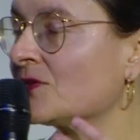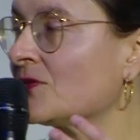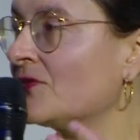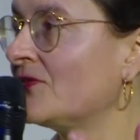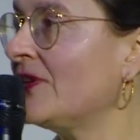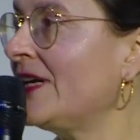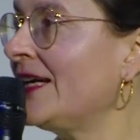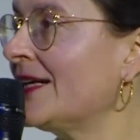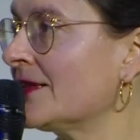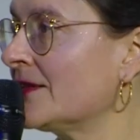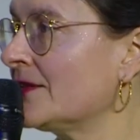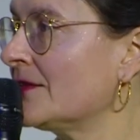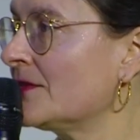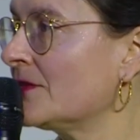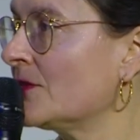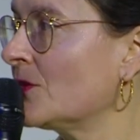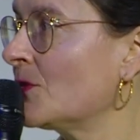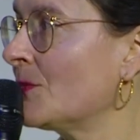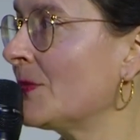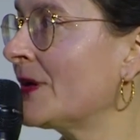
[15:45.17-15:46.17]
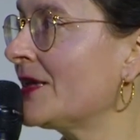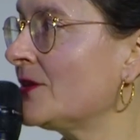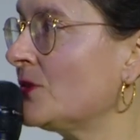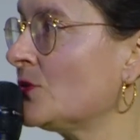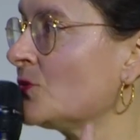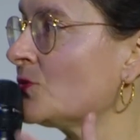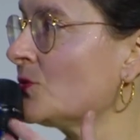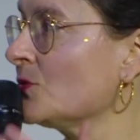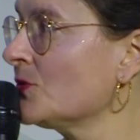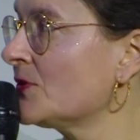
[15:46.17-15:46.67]
the speed of
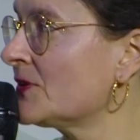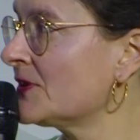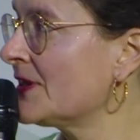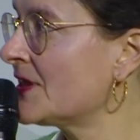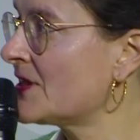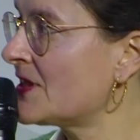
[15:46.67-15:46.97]
transfer